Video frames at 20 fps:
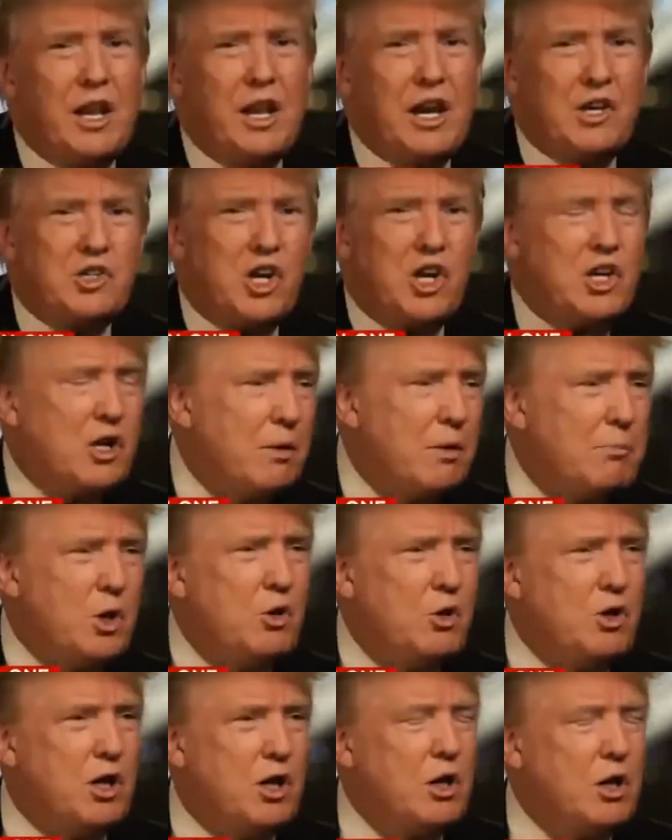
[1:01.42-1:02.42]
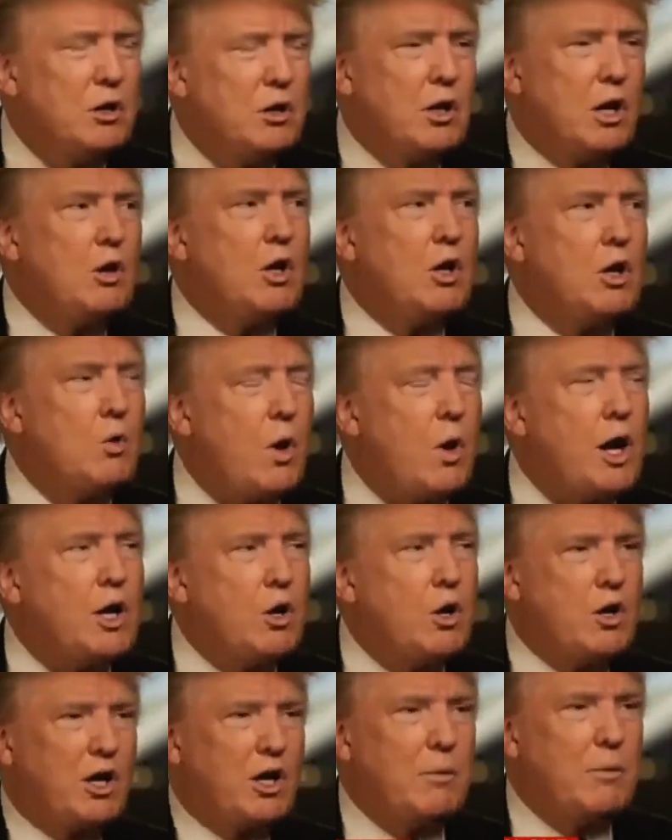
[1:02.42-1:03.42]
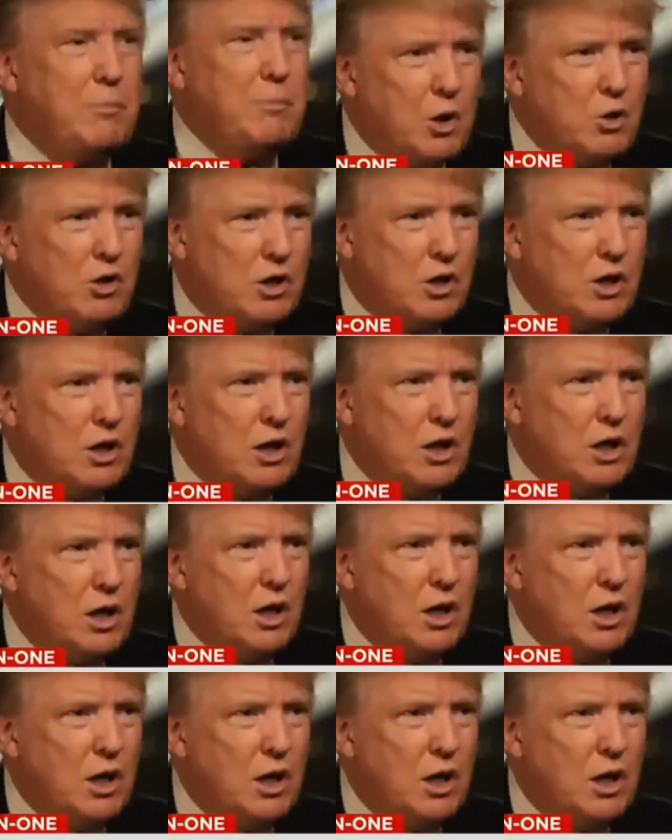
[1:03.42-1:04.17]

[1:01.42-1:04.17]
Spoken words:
then I said communion. I go to communion,